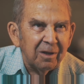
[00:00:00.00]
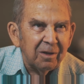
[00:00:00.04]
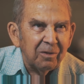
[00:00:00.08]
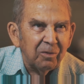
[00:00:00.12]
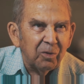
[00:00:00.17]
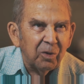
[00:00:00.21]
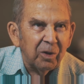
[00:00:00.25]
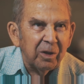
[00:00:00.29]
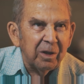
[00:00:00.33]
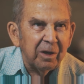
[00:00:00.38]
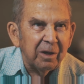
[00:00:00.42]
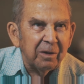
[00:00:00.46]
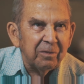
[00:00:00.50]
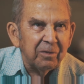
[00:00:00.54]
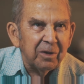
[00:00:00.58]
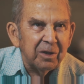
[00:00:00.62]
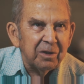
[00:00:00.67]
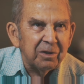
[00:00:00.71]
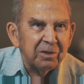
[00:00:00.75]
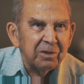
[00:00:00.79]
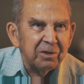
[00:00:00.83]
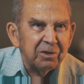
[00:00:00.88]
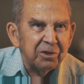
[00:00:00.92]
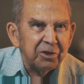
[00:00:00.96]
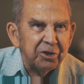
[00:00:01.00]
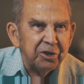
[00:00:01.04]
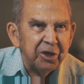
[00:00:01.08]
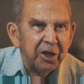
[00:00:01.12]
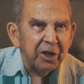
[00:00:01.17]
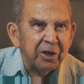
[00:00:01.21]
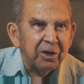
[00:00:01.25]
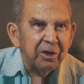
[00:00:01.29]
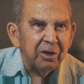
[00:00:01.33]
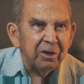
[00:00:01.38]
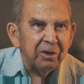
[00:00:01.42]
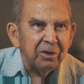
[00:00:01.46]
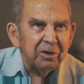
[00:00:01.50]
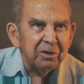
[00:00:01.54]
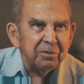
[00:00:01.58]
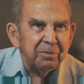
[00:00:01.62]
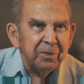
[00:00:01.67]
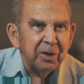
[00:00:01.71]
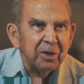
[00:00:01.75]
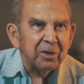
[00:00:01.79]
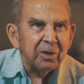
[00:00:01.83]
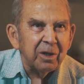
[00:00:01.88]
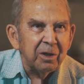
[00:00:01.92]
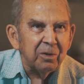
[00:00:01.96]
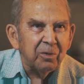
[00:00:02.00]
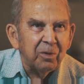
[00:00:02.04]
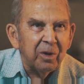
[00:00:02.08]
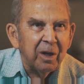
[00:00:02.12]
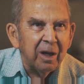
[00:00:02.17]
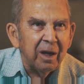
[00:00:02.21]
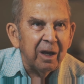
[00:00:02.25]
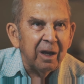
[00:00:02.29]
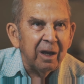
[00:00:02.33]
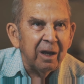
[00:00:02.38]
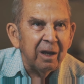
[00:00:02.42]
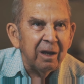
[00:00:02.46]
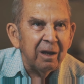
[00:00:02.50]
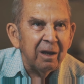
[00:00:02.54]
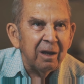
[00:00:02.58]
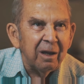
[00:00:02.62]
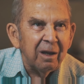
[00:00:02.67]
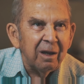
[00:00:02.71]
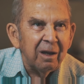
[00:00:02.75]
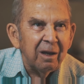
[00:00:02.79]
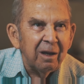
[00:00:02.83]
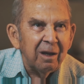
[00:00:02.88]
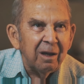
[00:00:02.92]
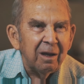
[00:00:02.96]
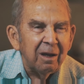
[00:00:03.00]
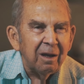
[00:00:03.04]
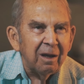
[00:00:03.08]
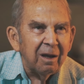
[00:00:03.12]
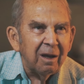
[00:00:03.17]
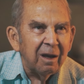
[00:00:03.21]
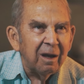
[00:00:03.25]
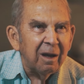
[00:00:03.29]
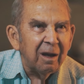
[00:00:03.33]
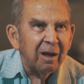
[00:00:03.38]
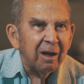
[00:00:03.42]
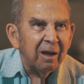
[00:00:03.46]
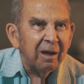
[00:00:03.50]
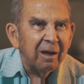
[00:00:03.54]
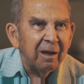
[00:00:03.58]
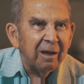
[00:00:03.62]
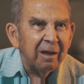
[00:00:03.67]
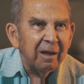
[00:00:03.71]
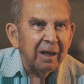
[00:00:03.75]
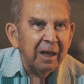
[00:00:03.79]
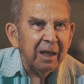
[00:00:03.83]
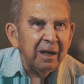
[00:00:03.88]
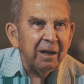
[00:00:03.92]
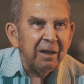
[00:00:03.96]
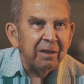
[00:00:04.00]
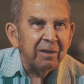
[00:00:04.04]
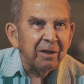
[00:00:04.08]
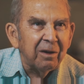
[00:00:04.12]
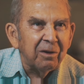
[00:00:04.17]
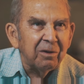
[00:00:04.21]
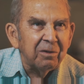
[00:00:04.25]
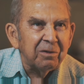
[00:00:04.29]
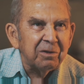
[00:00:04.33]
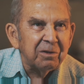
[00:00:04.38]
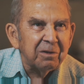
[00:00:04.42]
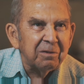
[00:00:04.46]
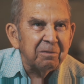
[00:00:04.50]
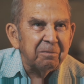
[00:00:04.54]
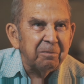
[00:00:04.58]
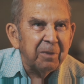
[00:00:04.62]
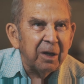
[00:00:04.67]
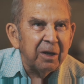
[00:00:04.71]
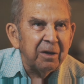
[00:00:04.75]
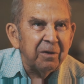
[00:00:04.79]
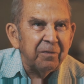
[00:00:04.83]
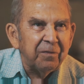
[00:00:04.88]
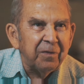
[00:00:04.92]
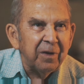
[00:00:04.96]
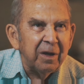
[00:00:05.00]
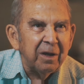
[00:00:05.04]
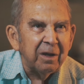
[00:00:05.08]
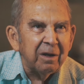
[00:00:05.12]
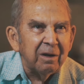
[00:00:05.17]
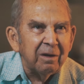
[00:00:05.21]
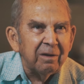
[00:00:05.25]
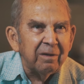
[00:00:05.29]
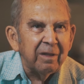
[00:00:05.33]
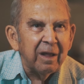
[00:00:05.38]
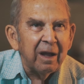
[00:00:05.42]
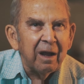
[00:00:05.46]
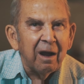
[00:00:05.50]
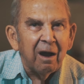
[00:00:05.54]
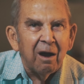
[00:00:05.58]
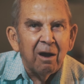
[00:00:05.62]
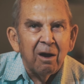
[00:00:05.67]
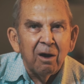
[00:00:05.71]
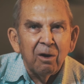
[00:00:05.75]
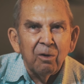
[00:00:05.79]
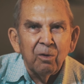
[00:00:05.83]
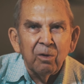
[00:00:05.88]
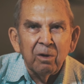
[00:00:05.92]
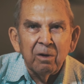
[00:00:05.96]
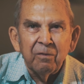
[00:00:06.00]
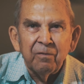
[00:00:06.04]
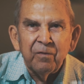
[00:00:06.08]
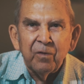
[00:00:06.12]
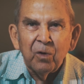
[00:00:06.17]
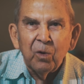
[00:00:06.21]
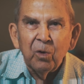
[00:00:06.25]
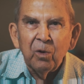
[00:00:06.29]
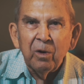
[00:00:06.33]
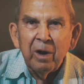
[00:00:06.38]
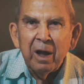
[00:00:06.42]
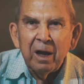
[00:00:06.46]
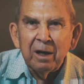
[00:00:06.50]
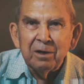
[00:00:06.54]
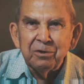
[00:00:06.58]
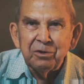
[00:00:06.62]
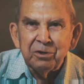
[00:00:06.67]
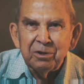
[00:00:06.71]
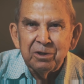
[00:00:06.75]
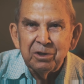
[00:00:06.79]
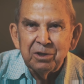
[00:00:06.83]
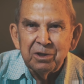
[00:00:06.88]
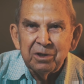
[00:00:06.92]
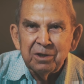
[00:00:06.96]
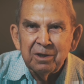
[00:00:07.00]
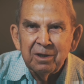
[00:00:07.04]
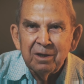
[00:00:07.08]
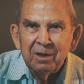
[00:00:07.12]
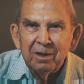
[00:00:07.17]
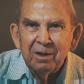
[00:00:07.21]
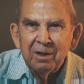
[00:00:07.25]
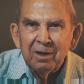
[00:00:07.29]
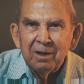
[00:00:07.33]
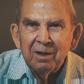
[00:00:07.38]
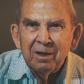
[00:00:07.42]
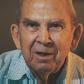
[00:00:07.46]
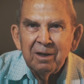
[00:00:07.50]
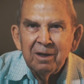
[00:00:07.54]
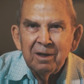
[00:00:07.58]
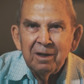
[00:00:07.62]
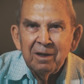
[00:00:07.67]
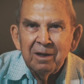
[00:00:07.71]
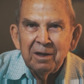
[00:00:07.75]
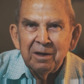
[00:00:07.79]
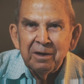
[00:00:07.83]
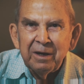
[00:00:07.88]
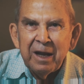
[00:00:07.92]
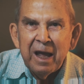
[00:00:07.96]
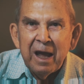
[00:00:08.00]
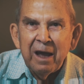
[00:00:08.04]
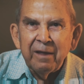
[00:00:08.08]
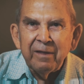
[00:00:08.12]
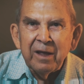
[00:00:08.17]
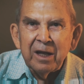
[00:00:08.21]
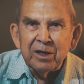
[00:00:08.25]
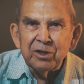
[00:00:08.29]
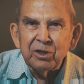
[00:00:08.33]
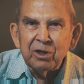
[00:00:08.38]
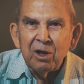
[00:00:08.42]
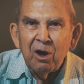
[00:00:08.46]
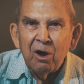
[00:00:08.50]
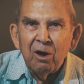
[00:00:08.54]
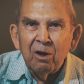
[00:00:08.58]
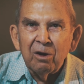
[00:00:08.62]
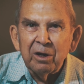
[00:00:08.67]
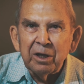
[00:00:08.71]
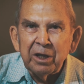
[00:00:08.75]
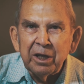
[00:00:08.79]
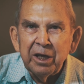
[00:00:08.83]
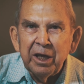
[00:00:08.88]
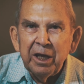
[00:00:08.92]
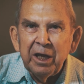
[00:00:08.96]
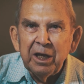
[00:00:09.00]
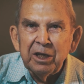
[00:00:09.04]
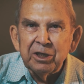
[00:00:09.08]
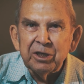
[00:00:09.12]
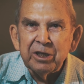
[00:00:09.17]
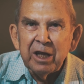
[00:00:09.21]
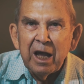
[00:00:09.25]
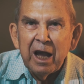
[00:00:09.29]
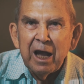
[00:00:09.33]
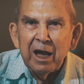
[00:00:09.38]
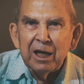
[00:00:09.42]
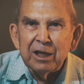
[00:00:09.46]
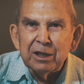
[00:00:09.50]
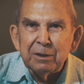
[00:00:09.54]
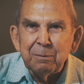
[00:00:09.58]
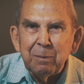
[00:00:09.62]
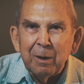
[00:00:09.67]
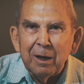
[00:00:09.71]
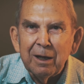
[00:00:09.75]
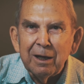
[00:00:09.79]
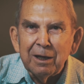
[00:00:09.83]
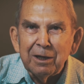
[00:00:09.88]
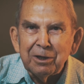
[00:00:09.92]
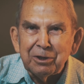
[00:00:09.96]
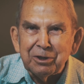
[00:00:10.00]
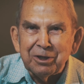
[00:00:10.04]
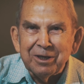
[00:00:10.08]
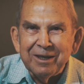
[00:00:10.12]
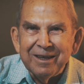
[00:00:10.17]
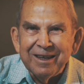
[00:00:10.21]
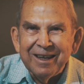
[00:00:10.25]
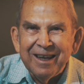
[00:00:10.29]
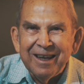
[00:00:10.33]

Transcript: Whether it was Snickers, Milky Way, any of those, Butterfinger, they all were 4 ounces. Now that's called a king size plus.